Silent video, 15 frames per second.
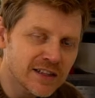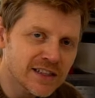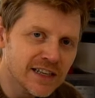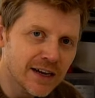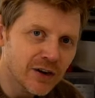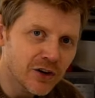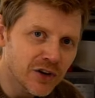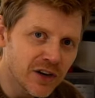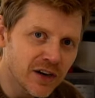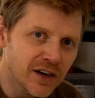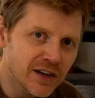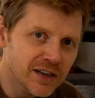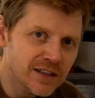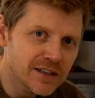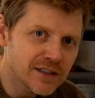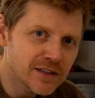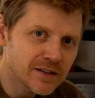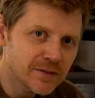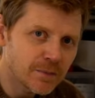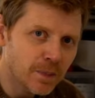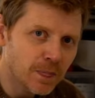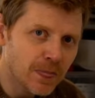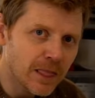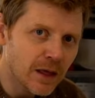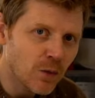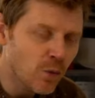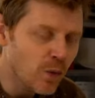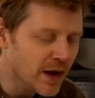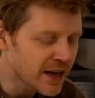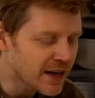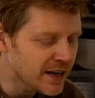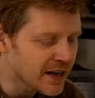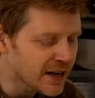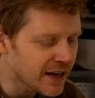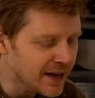this out on nights when,